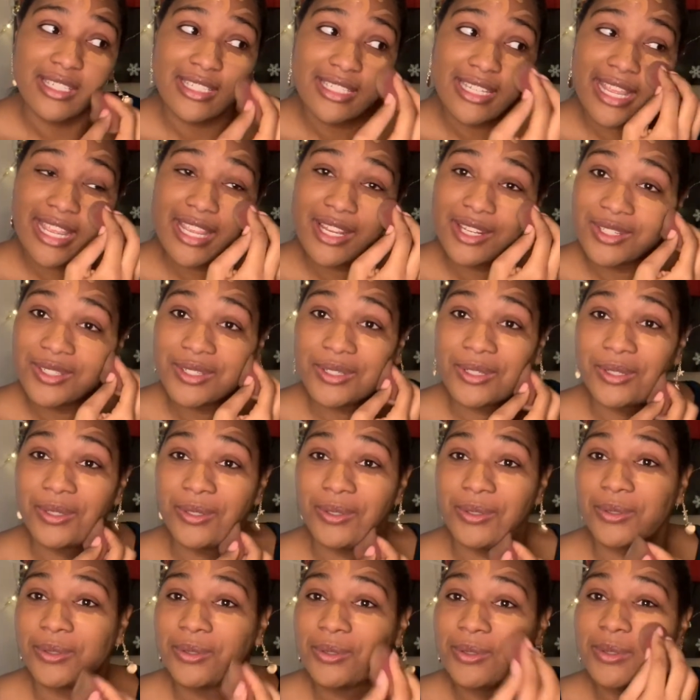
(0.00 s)
day
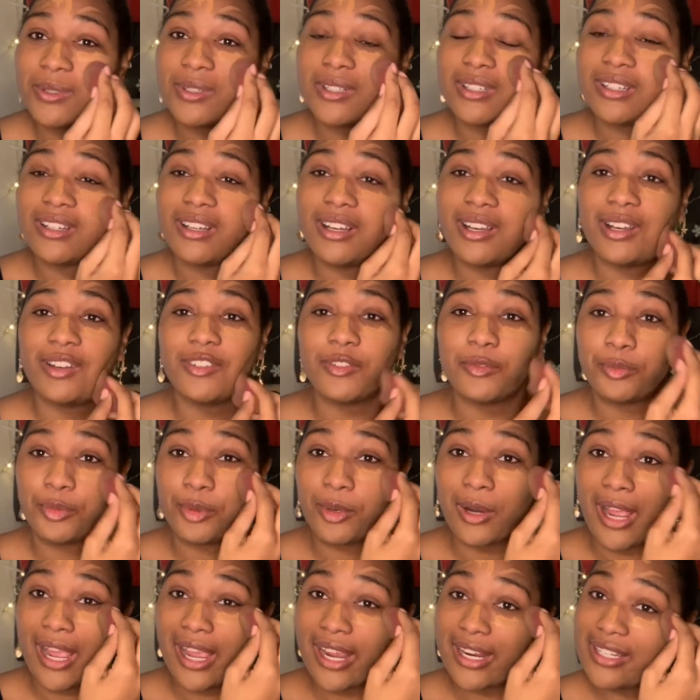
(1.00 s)
2 of
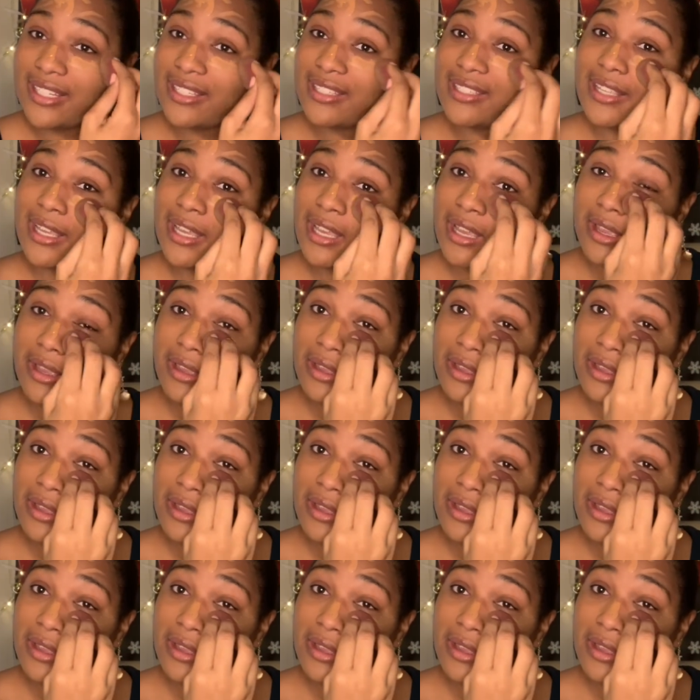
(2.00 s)
practicing,